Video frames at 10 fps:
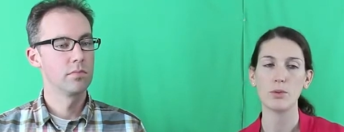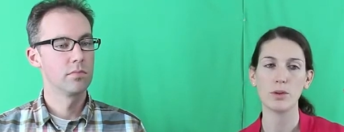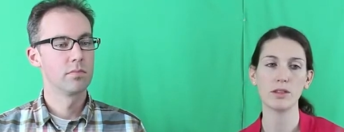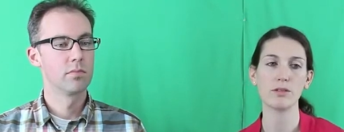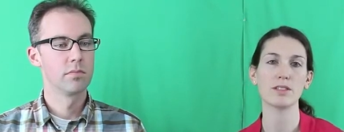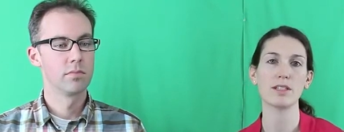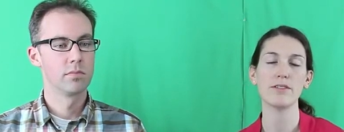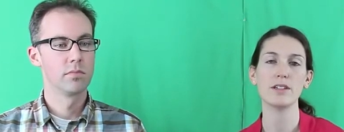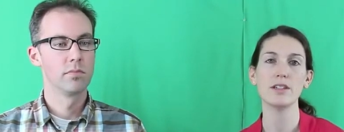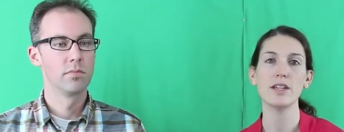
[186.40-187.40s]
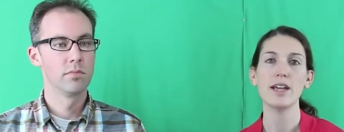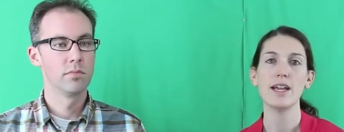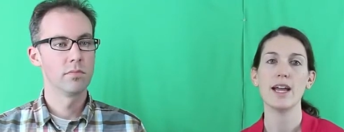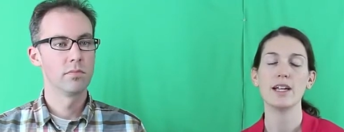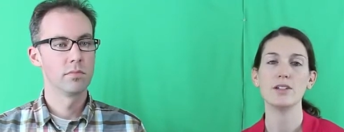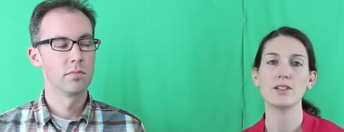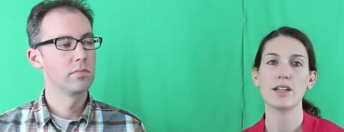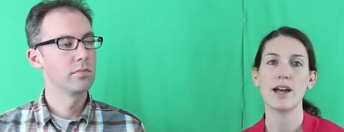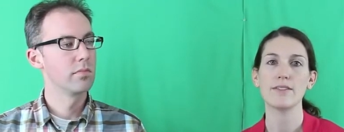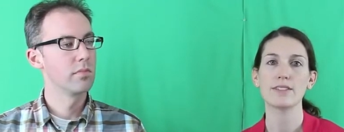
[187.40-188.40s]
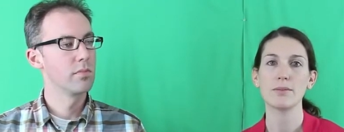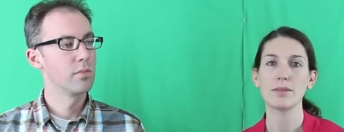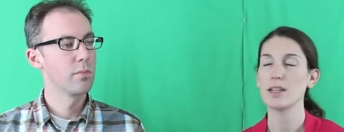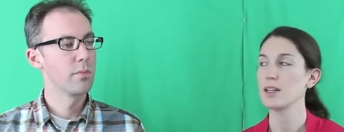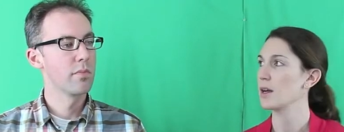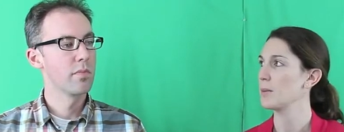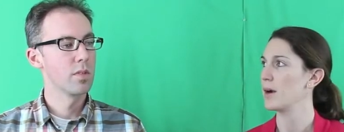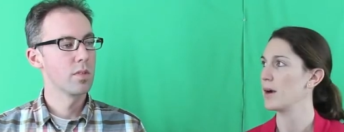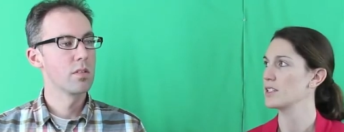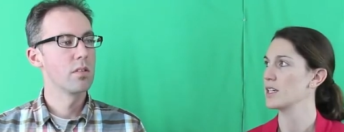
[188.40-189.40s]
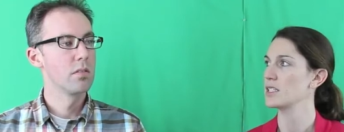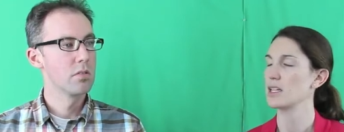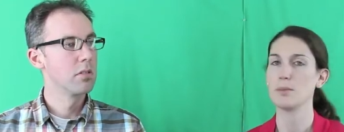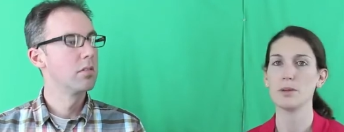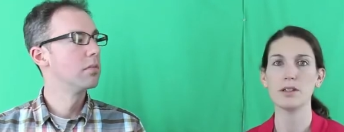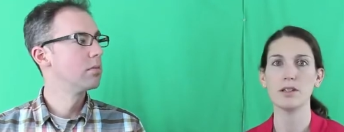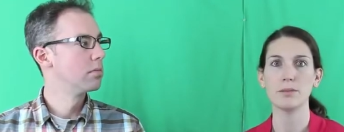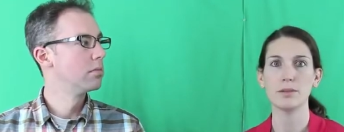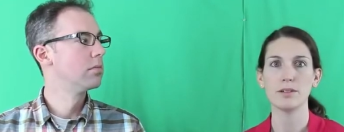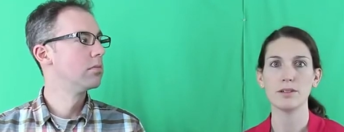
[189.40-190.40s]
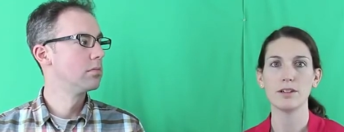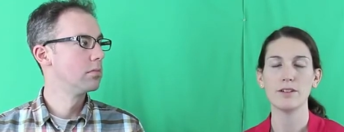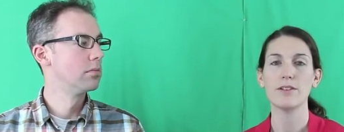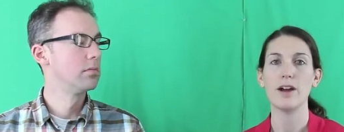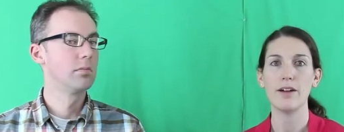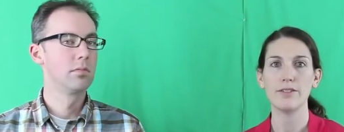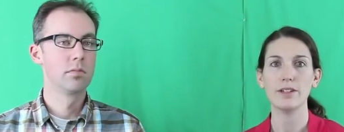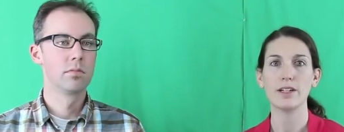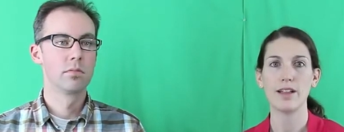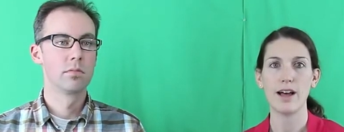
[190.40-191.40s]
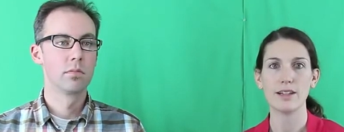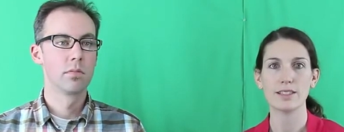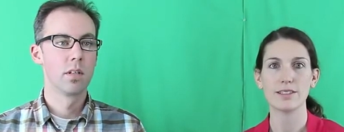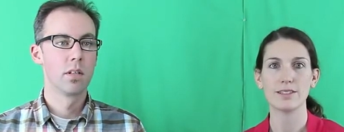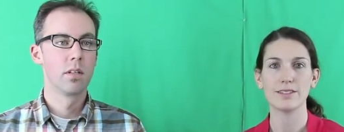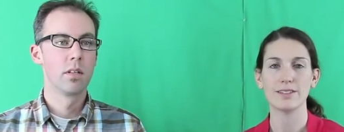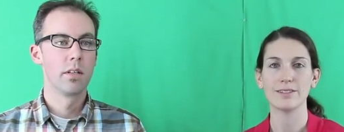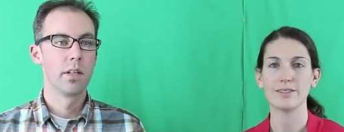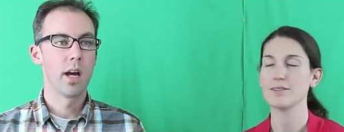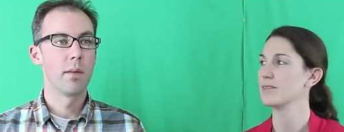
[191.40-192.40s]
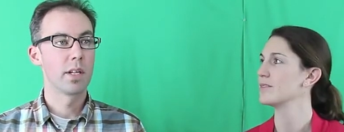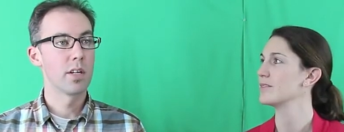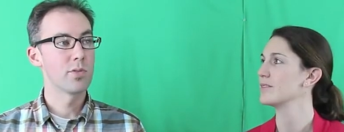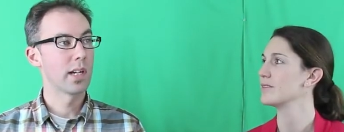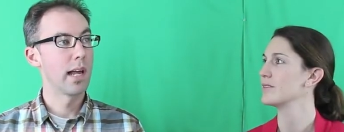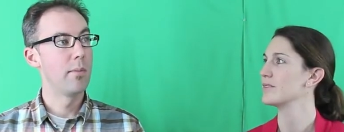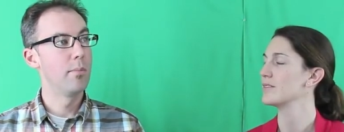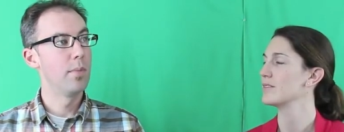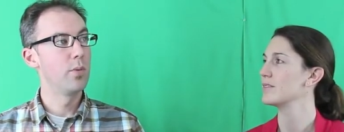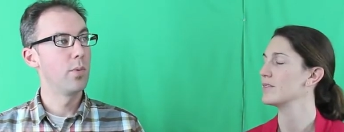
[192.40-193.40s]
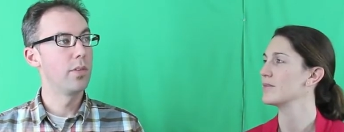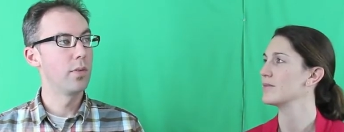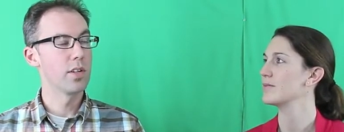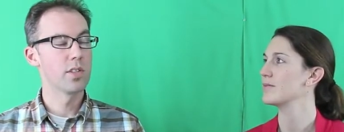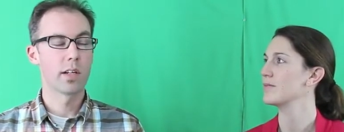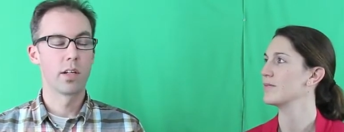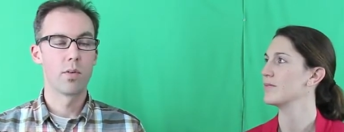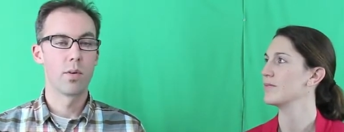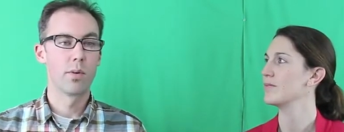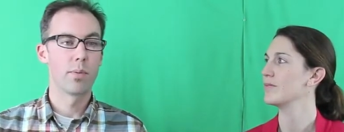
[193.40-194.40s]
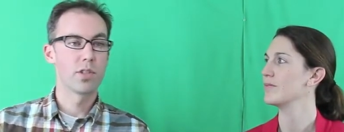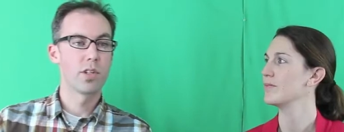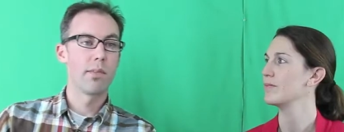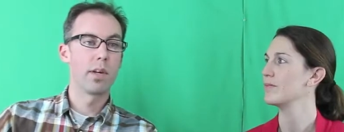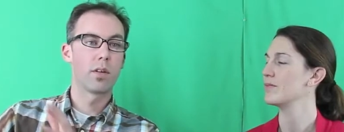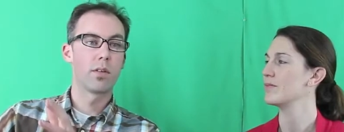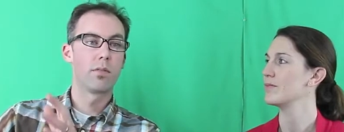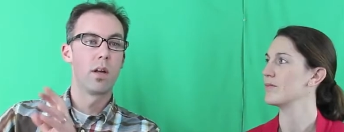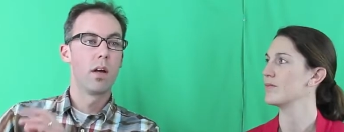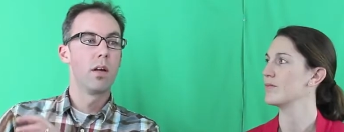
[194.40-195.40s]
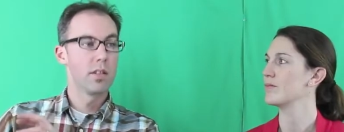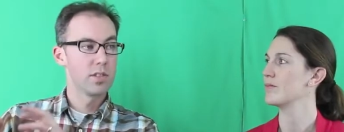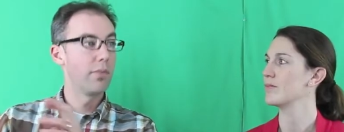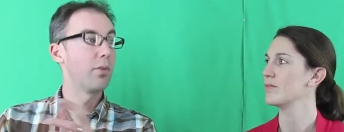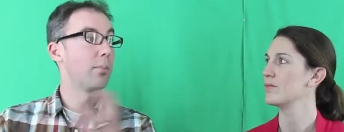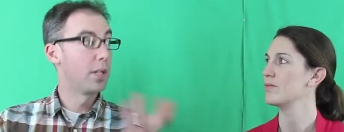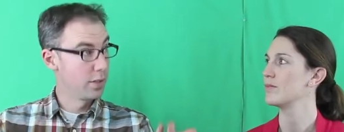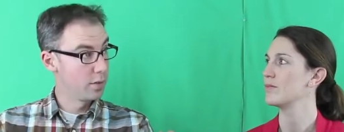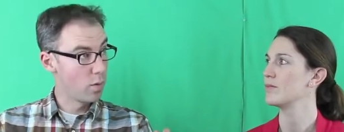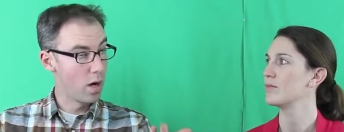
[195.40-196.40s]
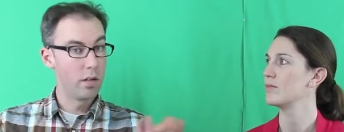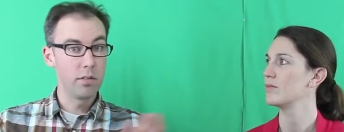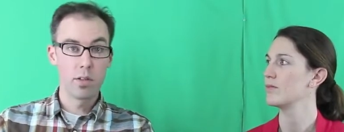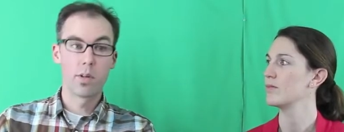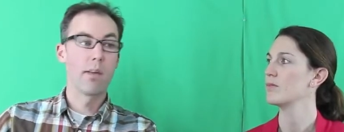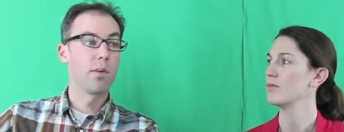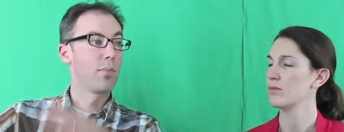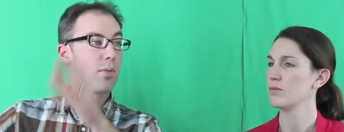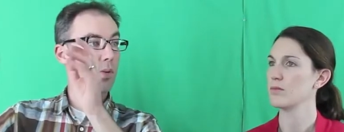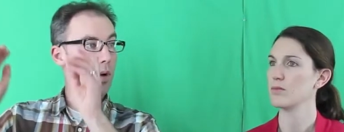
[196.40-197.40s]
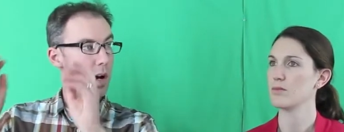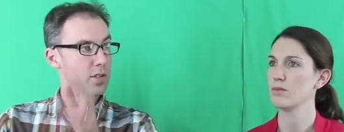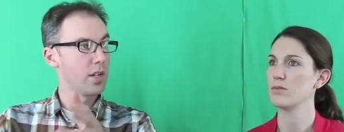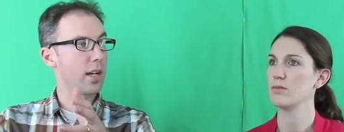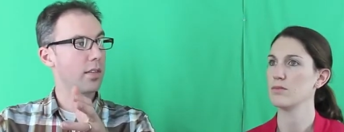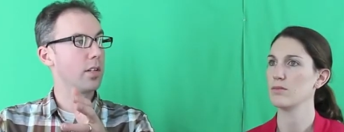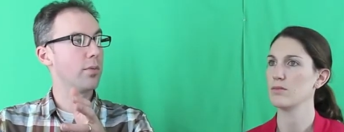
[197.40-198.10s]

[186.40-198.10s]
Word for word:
Speaker 1: up, one through 7 mm -hmm. and you should have something, a project and a blurb for every class.
Speaker 2: Yeah, because we're kind of midway through our second quarter, you probably should have a, let's say for period one, you would have a project that